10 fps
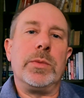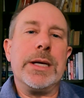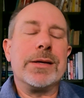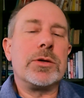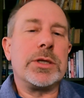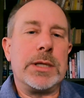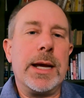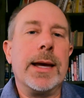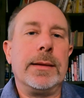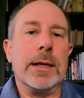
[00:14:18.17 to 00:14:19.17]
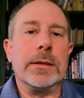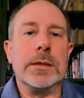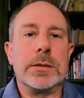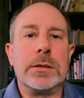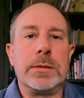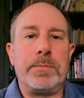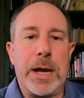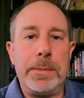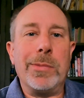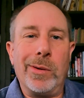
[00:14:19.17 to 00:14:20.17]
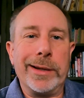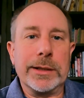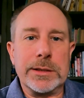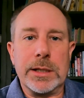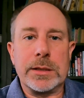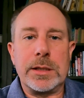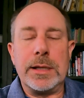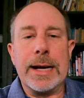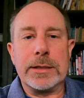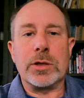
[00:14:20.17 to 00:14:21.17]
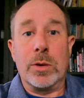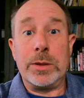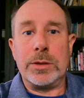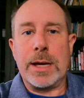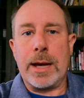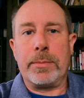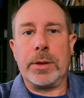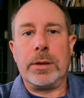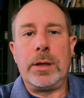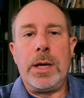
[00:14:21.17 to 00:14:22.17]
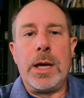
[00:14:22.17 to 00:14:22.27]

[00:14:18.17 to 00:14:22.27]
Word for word: We understand that this pain point exists and that it's going to happen.